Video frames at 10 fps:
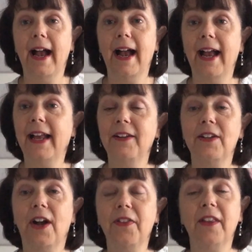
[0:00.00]
And
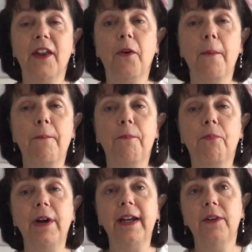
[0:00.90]
I think they are a
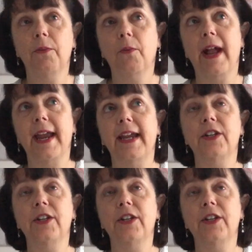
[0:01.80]
brilliant way